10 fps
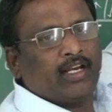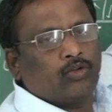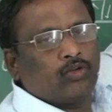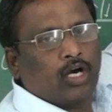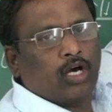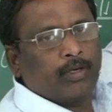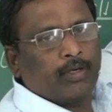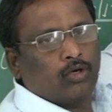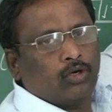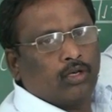into the
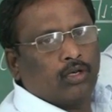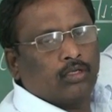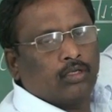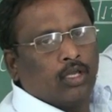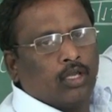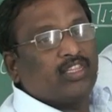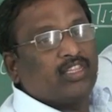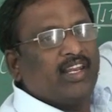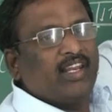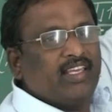orbital with the
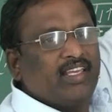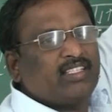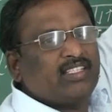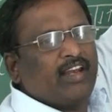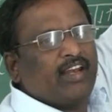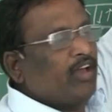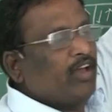least n